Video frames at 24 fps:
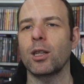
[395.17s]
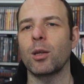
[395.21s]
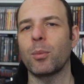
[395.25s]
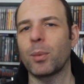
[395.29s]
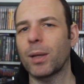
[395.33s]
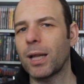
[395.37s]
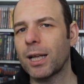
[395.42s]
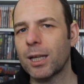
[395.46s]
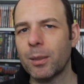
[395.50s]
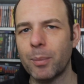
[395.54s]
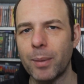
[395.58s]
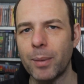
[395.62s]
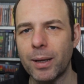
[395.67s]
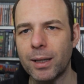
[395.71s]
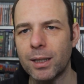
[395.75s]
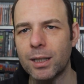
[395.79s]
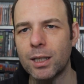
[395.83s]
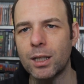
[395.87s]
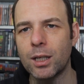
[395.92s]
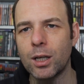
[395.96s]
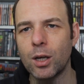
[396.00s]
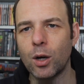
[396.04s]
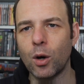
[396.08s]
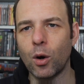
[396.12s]
the black
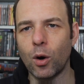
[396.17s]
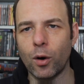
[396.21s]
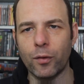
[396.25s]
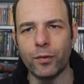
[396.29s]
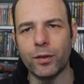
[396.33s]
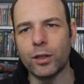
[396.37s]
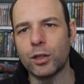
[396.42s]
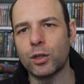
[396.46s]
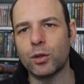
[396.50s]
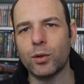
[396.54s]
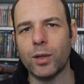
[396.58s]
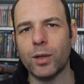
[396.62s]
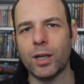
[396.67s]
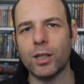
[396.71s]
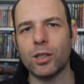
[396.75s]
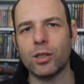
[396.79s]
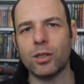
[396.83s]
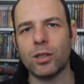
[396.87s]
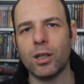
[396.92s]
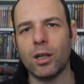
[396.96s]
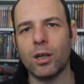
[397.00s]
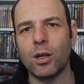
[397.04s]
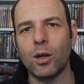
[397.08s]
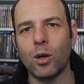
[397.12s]
belly of the
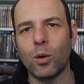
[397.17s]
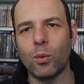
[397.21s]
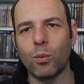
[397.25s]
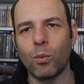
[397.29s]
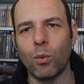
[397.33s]
tarantula